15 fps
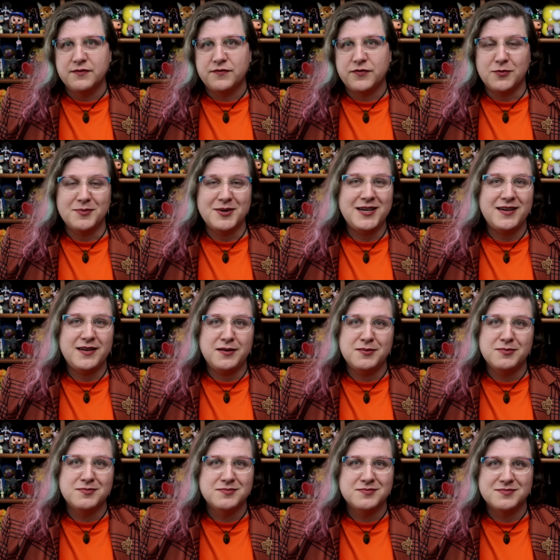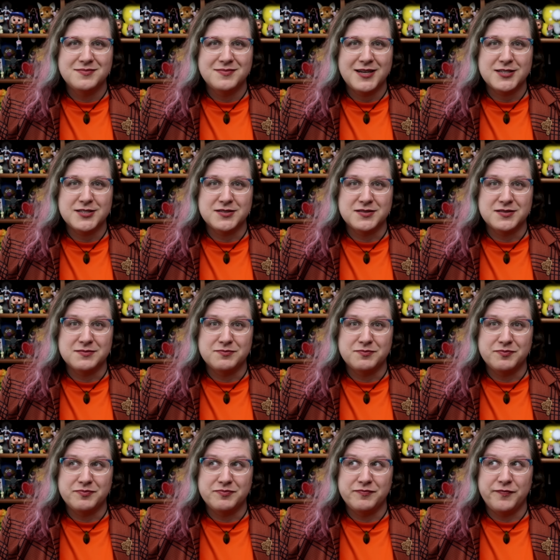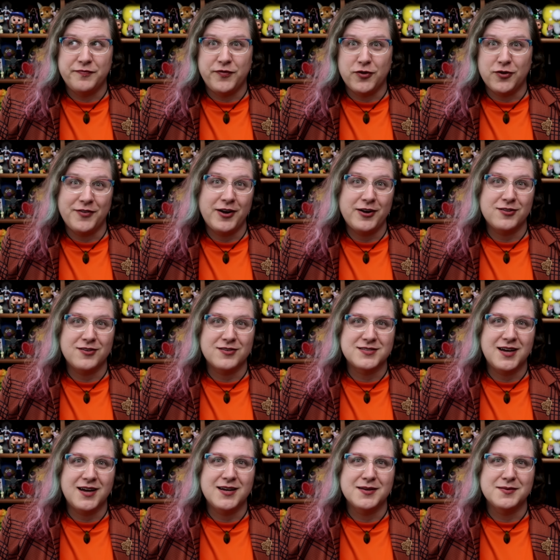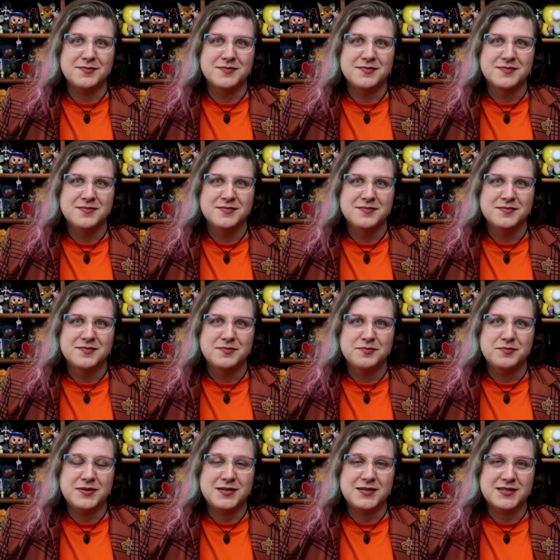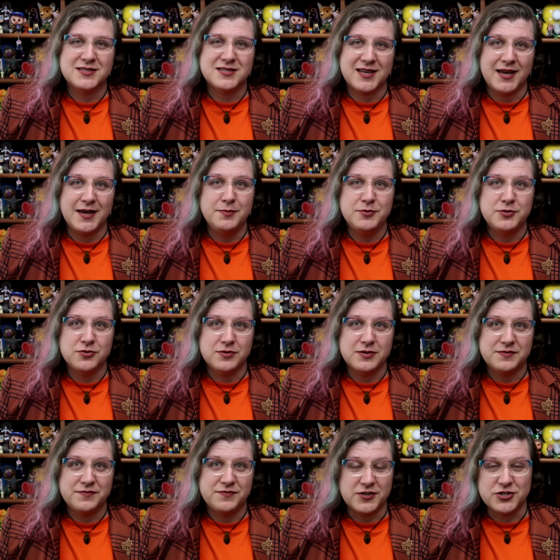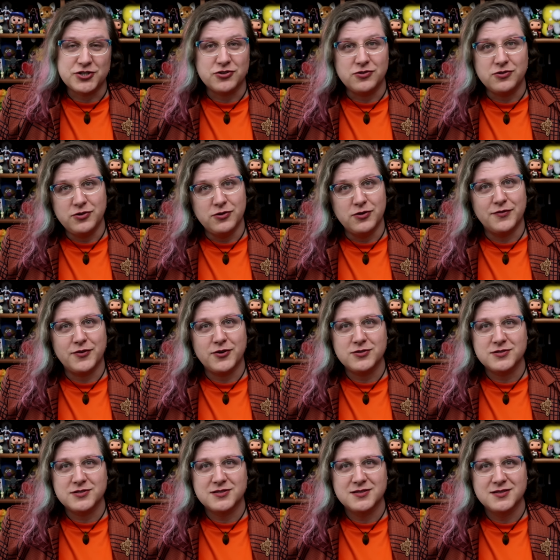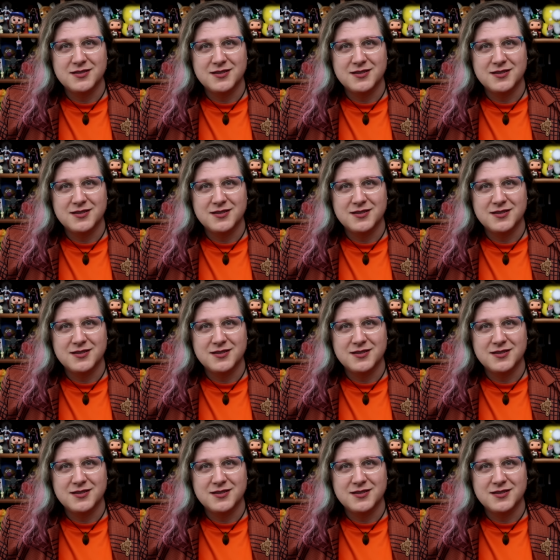for me, has for a very long time been an escape to a fictional universe